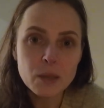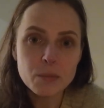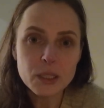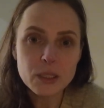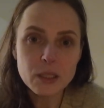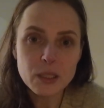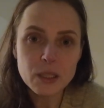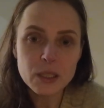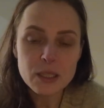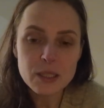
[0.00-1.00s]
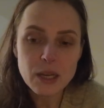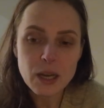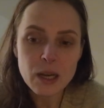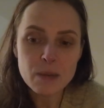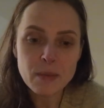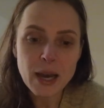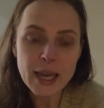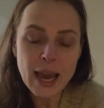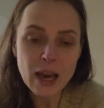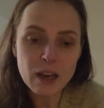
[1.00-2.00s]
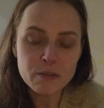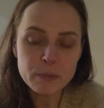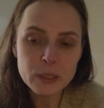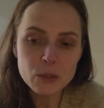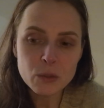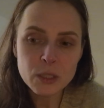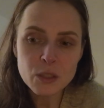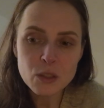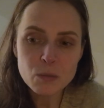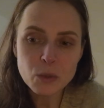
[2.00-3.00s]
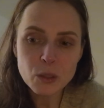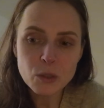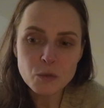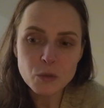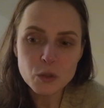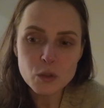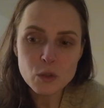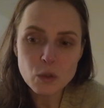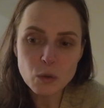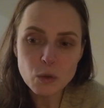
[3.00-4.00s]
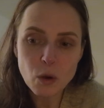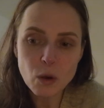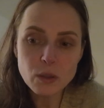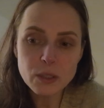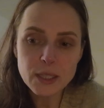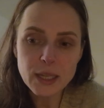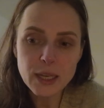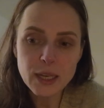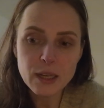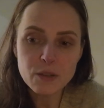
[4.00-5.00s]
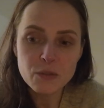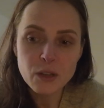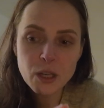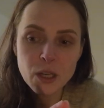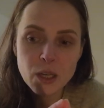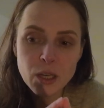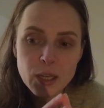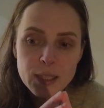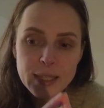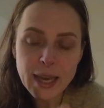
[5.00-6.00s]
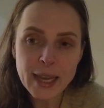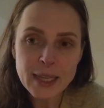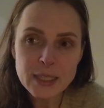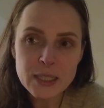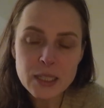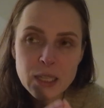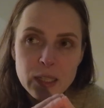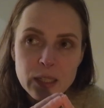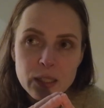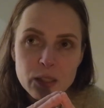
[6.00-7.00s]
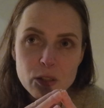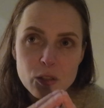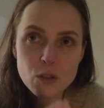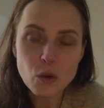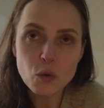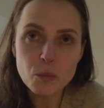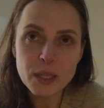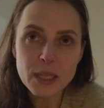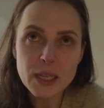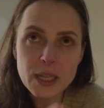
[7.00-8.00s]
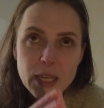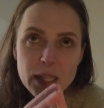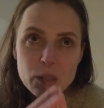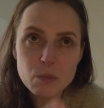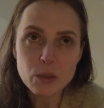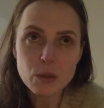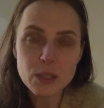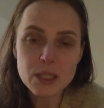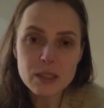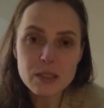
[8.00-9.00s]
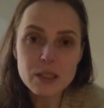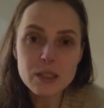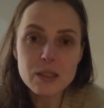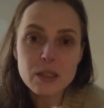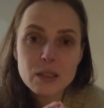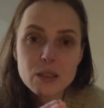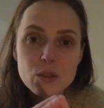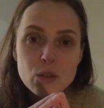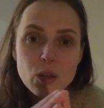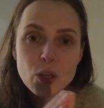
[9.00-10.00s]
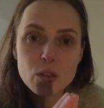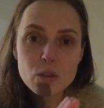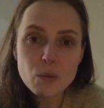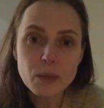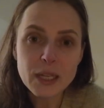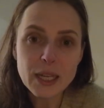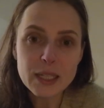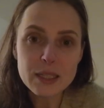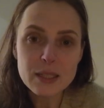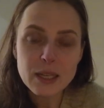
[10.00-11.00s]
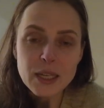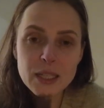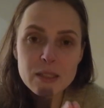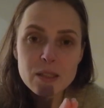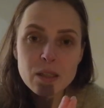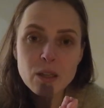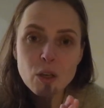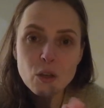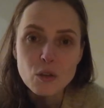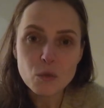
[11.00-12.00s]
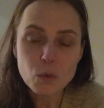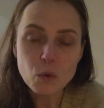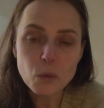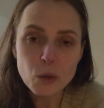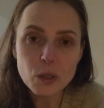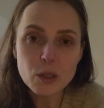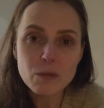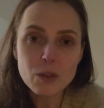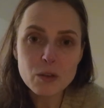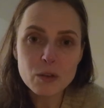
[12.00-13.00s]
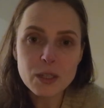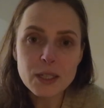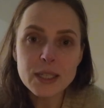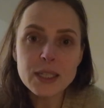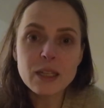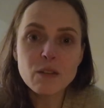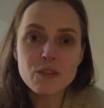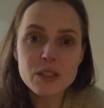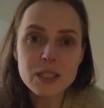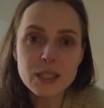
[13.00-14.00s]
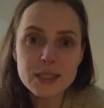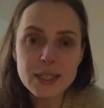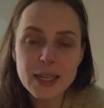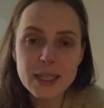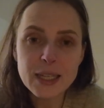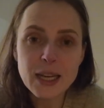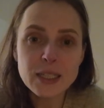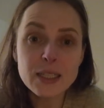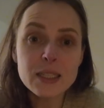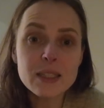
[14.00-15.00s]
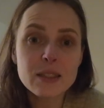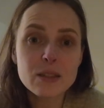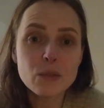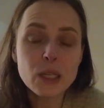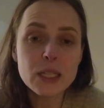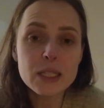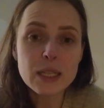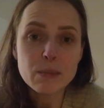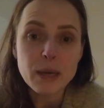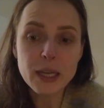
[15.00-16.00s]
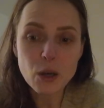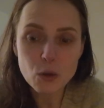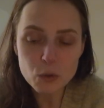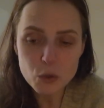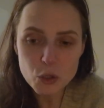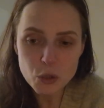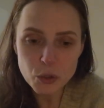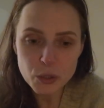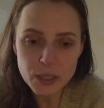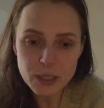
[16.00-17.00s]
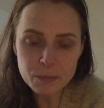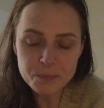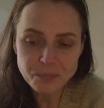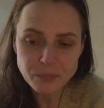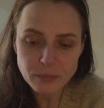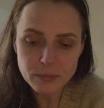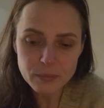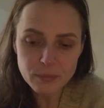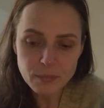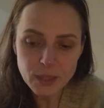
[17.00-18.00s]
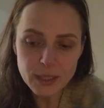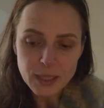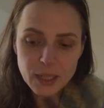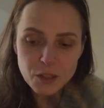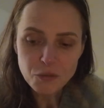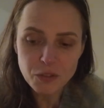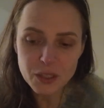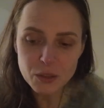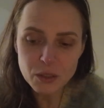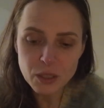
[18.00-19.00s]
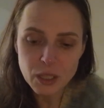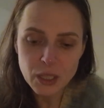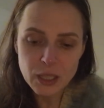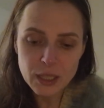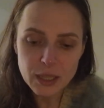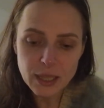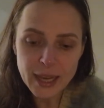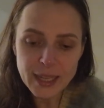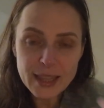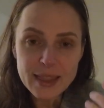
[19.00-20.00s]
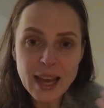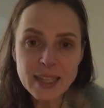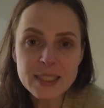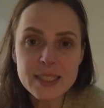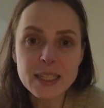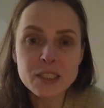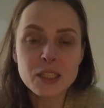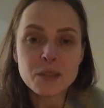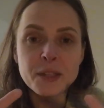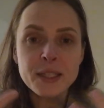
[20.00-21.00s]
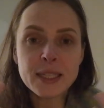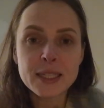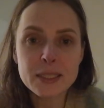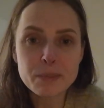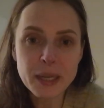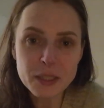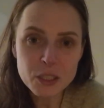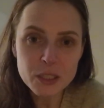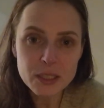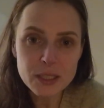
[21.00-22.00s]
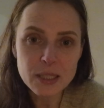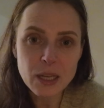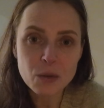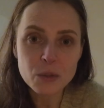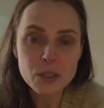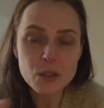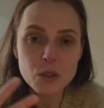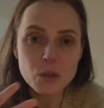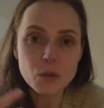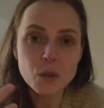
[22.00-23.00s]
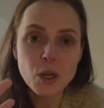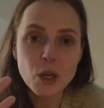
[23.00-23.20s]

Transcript: because I have been doing this work for so long, and I have gained so many experiences and so many insights through working with Kundalini and facilitating others, as well as in my own journey, that I feel like that is actually where the expansion is now, is to